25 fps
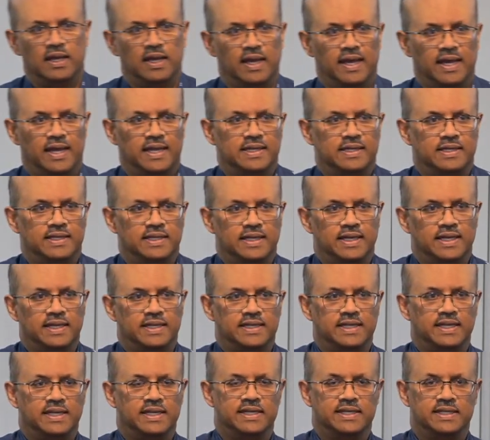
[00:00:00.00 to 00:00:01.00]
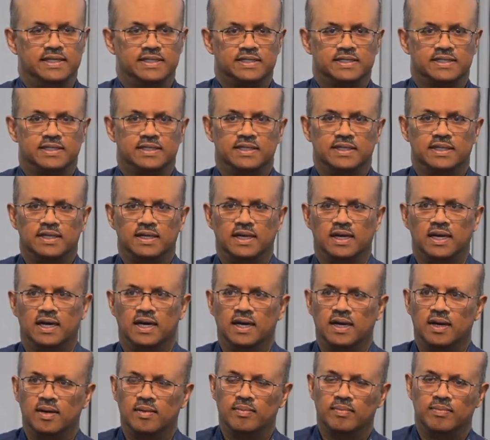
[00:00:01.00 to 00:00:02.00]
And it is
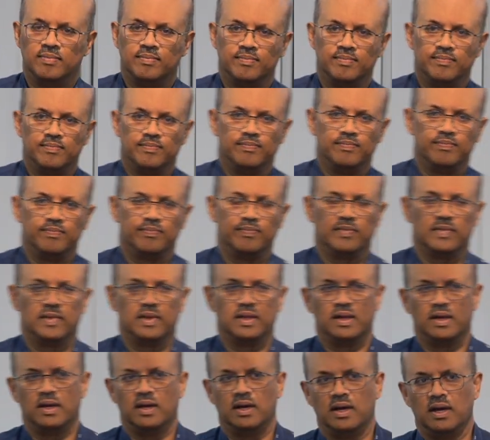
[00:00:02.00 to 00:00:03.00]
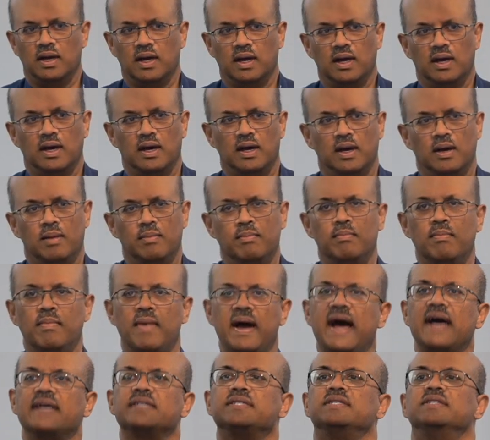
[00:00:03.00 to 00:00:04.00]
um, a
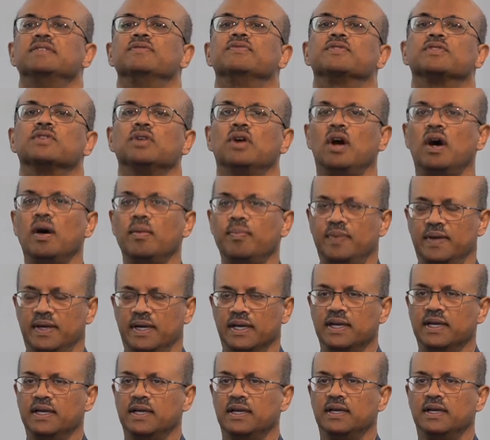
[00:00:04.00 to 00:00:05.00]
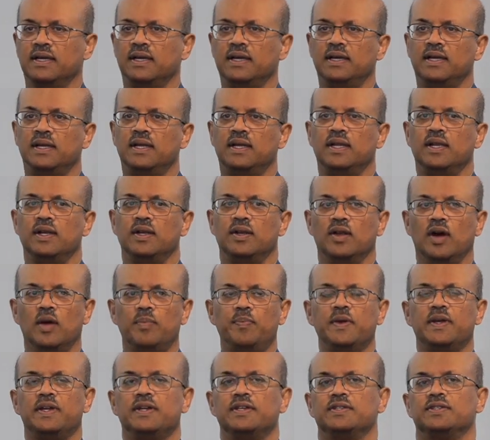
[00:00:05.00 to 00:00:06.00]
massive topic,
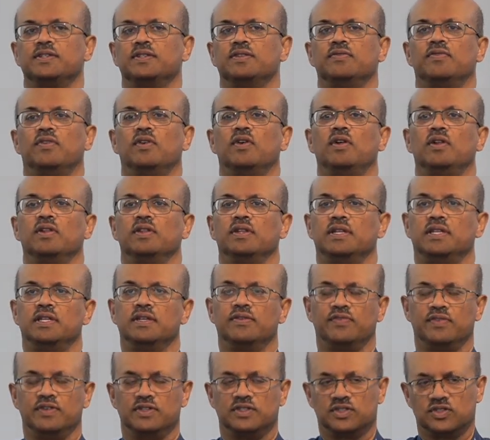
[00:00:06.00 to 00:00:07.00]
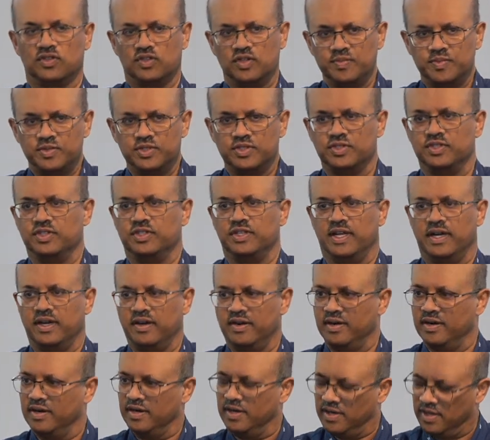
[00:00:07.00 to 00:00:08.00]
not because of all the different scriptures that,
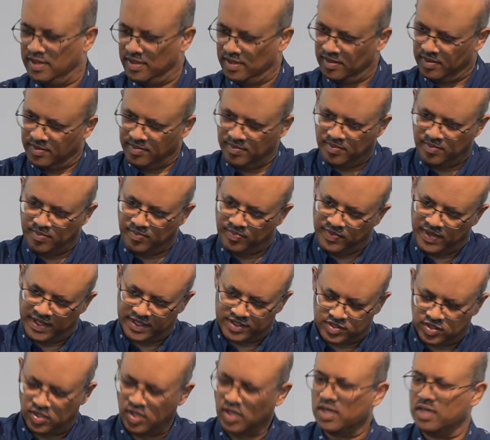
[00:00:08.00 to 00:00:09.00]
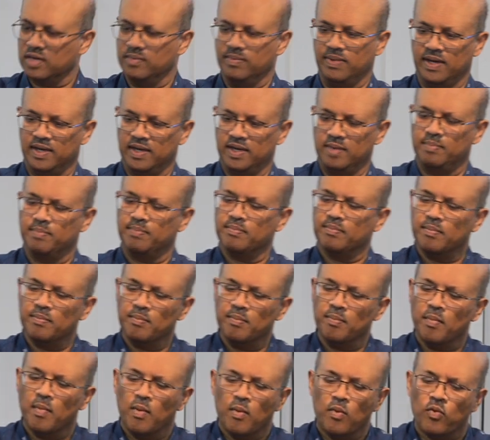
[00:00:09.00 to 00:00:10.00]
are, that talk about it,
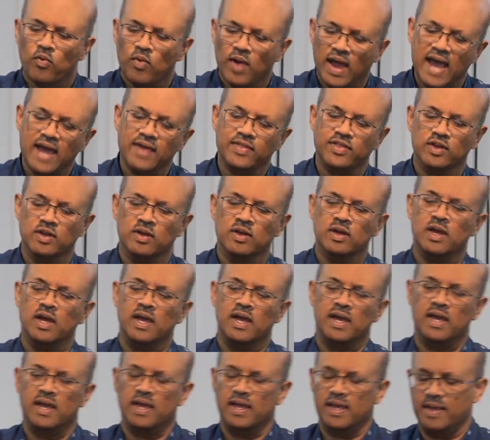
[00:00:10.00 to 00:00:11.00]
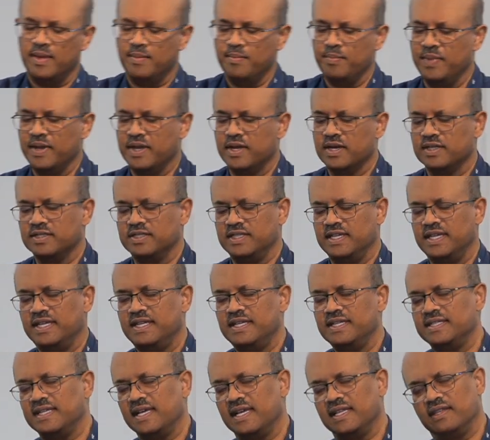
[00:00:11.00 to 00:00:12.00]
rather because it
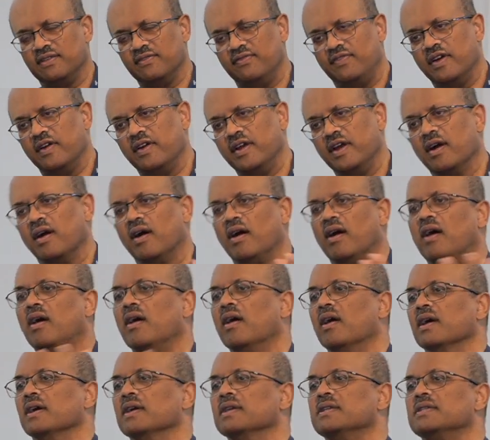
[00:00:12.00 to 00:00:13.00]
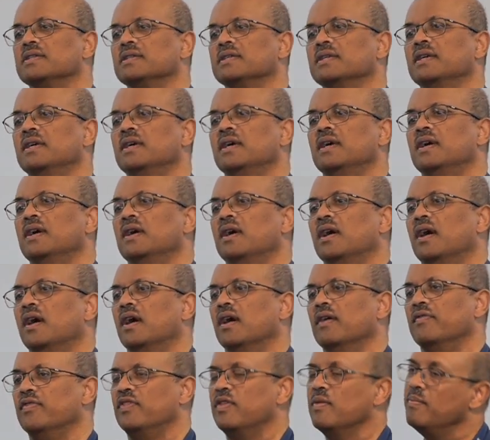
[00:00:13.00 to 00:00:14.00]
is at the very heart
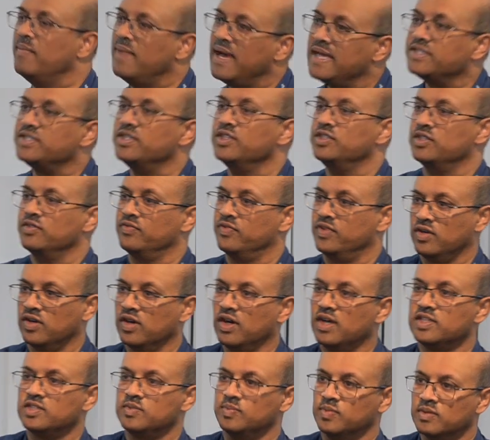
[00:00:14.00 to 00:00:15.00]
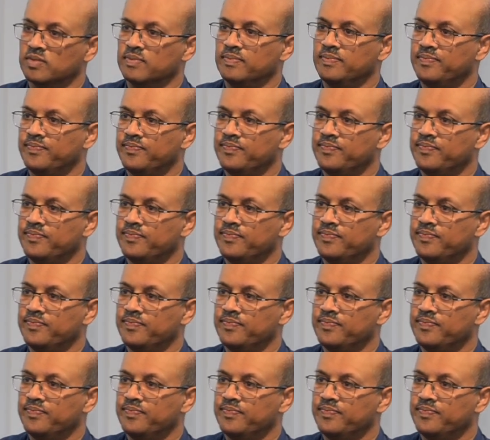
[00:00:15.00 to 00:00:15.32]
of the message of the gospel.